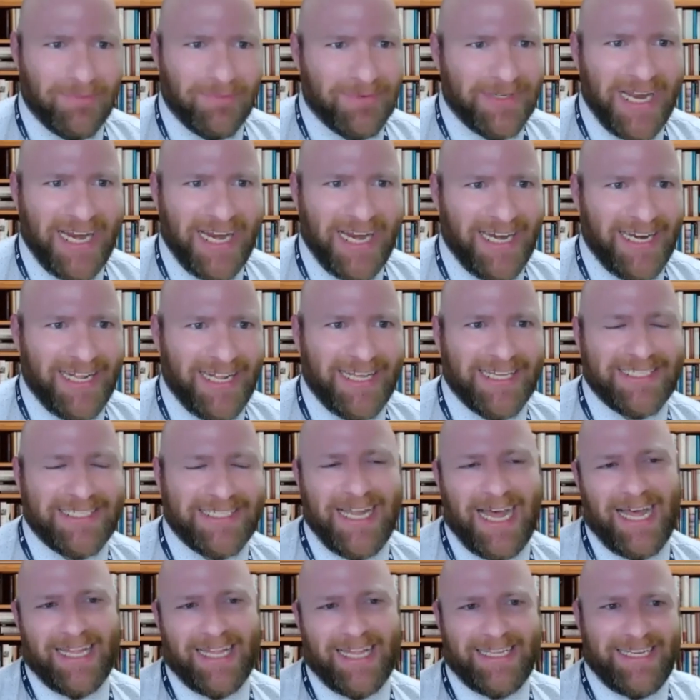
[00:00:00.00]
updating. It's
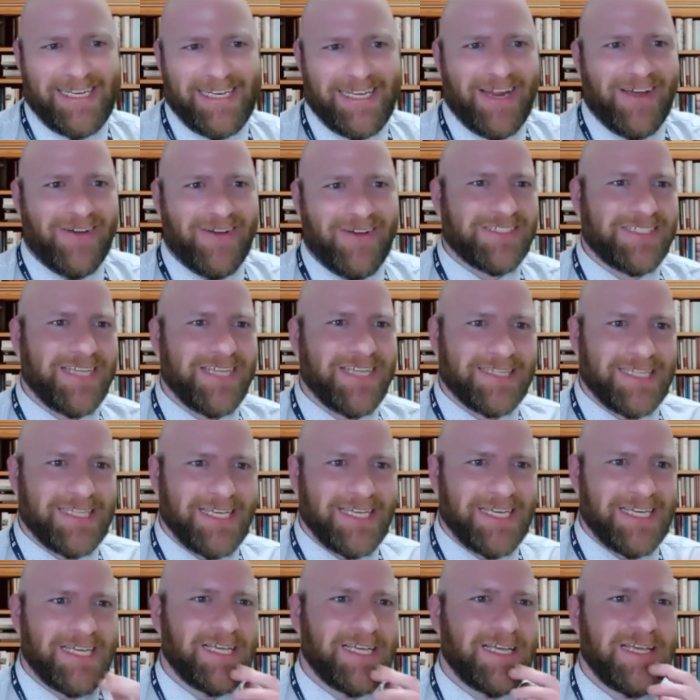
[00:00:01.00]
not it's not
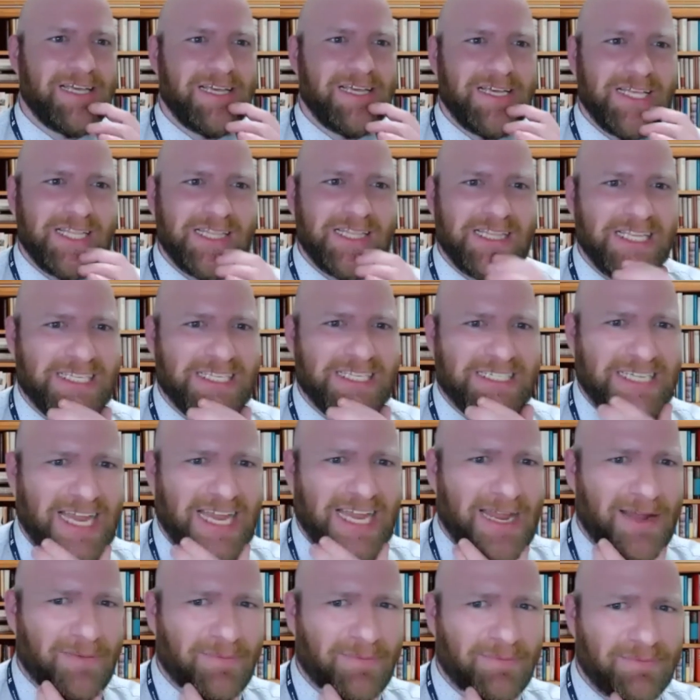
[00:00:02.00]
the
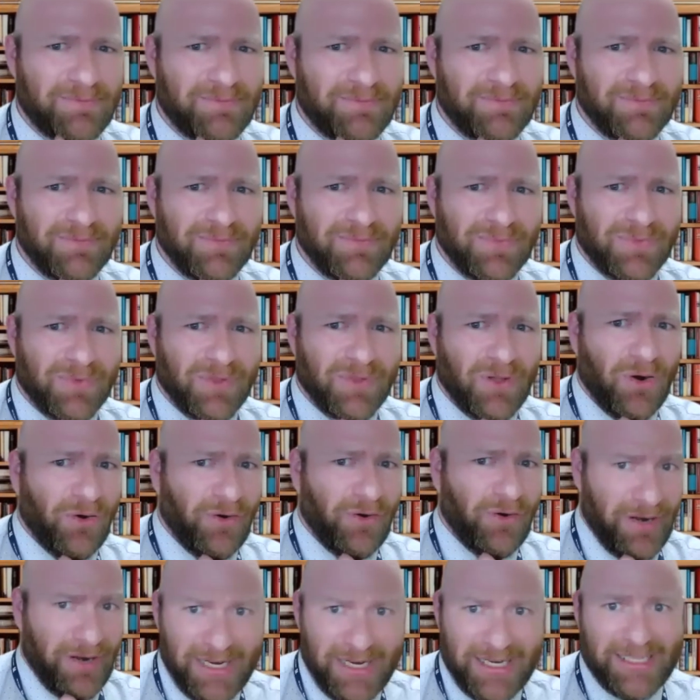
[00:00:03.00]
same
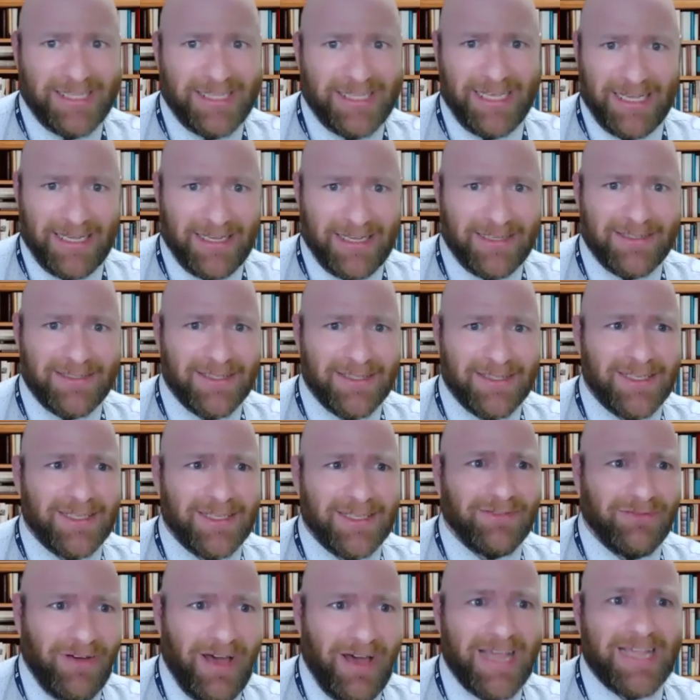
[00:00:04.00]
or anything
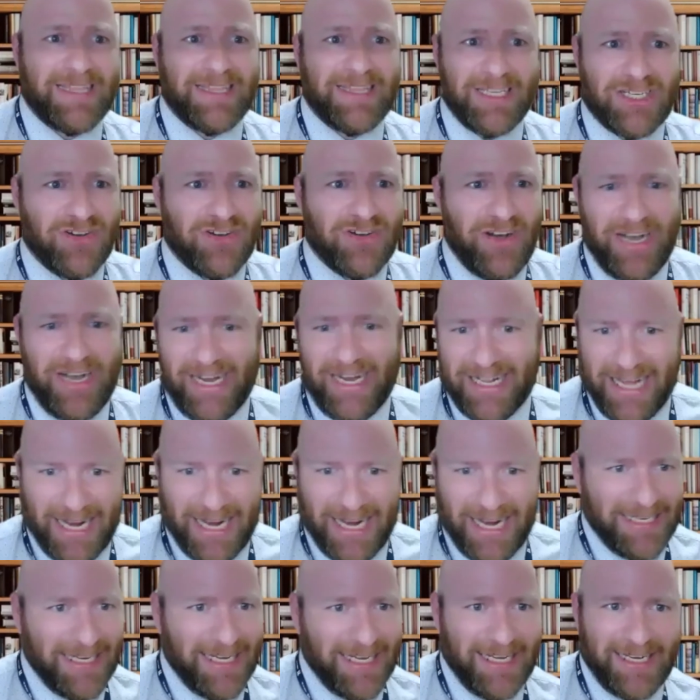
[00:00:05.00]
like the training I
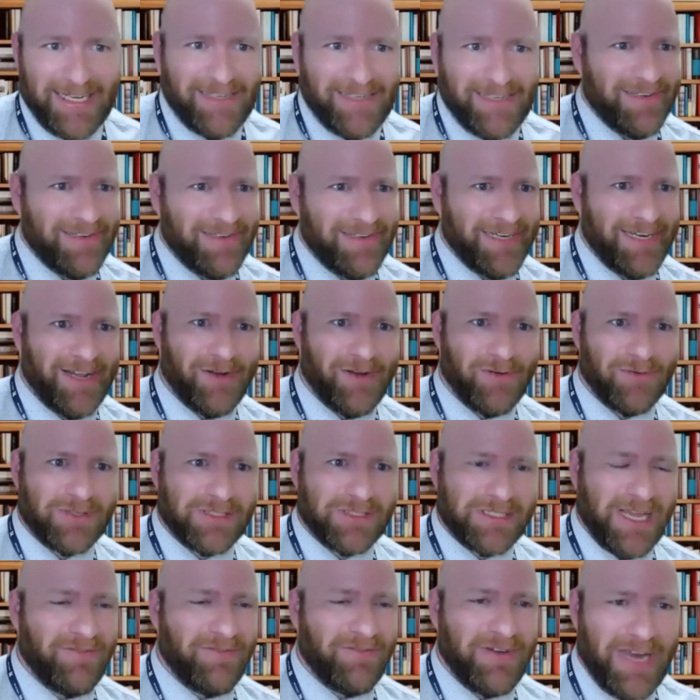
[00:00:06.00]
did
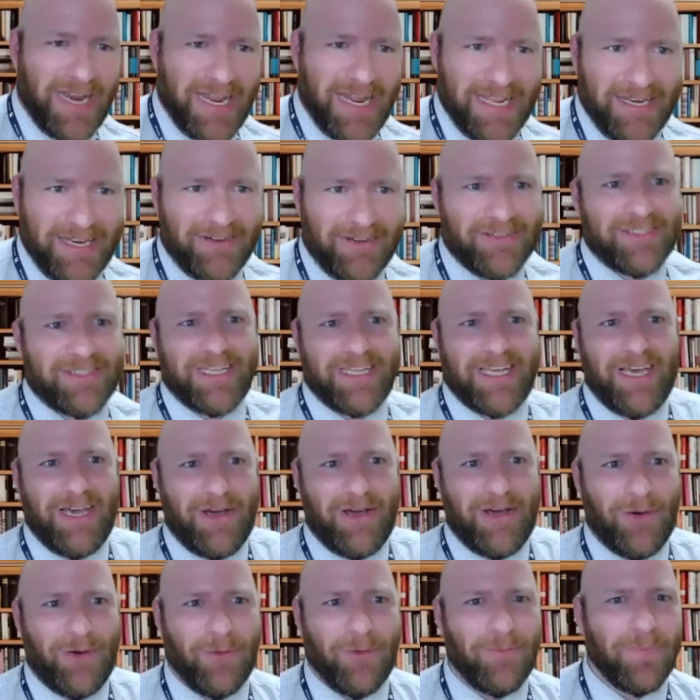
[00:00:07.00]
7-8 years
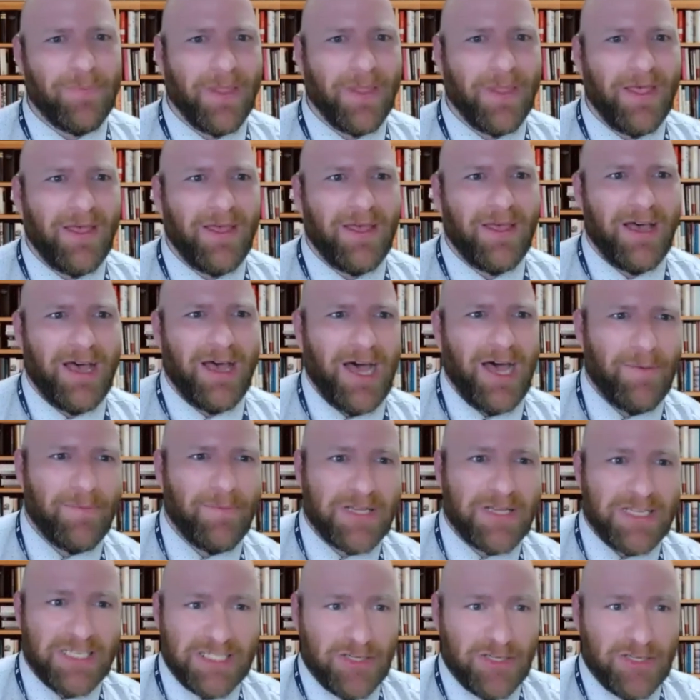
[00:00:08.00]
ago,
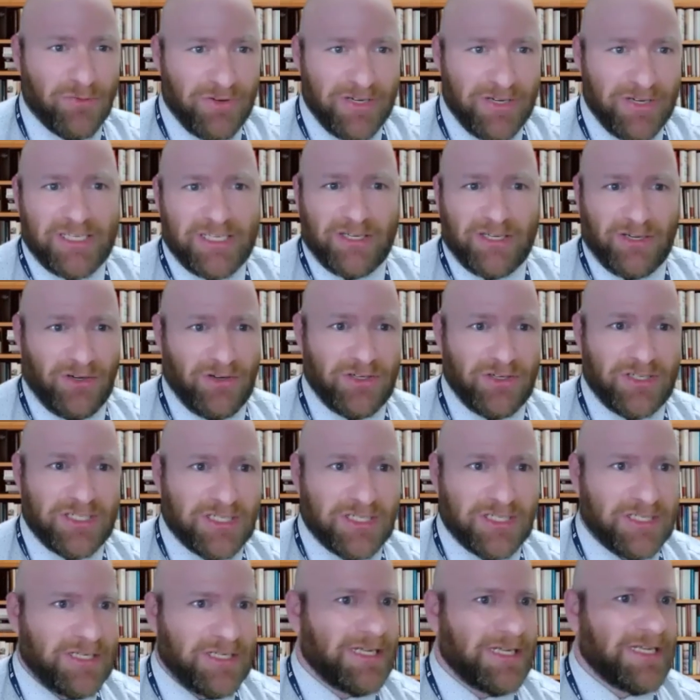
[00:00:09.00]
because the
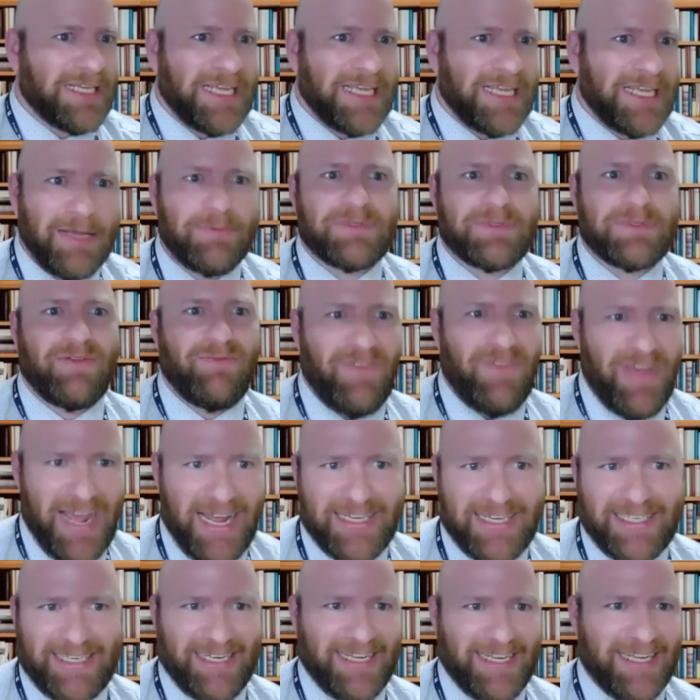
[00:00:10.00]
research keeps
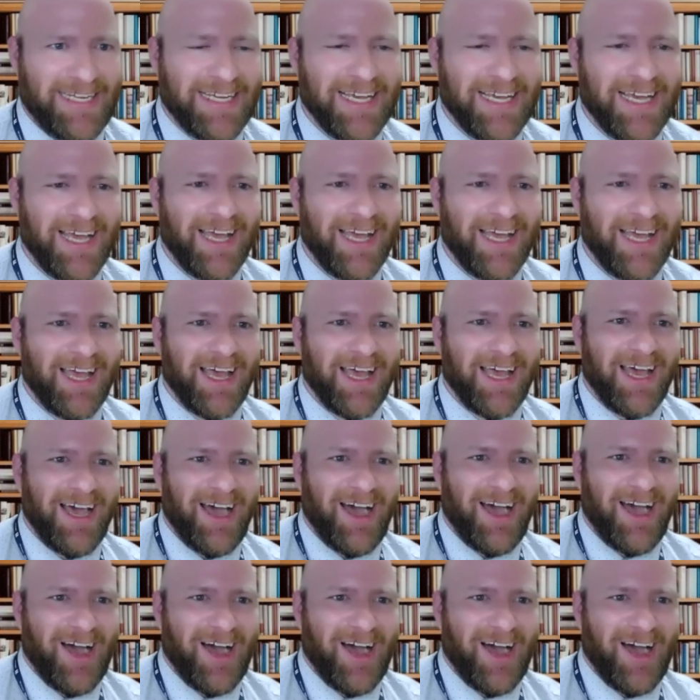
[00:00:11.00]
advancing. Um,